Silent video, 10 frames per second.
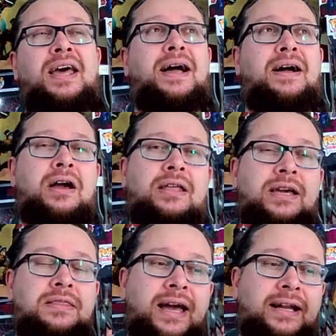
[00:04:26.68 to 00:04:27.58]

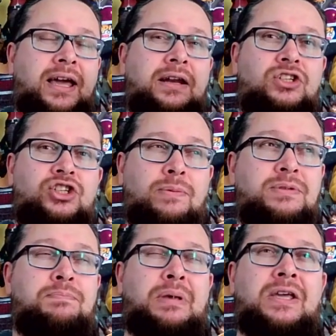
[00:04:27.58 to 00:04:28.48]
And that kind of jumps
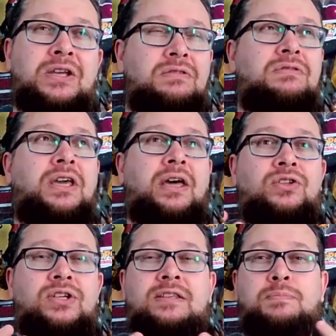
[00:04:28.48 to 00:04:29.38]
in because of the
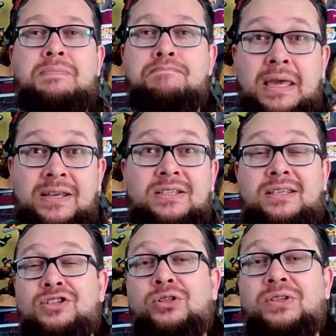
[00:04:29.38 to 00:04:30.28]
culture has been mixed, and you'll